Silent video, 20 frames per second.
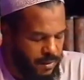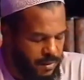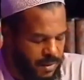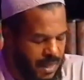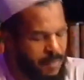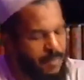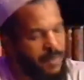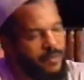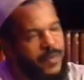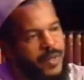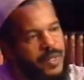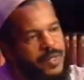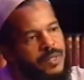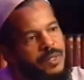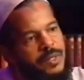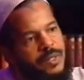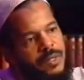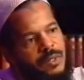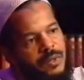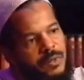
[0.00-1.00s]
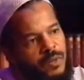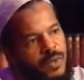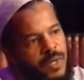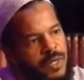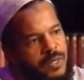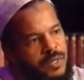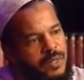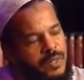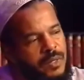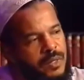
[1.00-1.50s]
Some of it
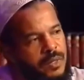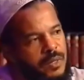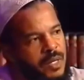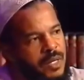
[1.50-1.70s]
was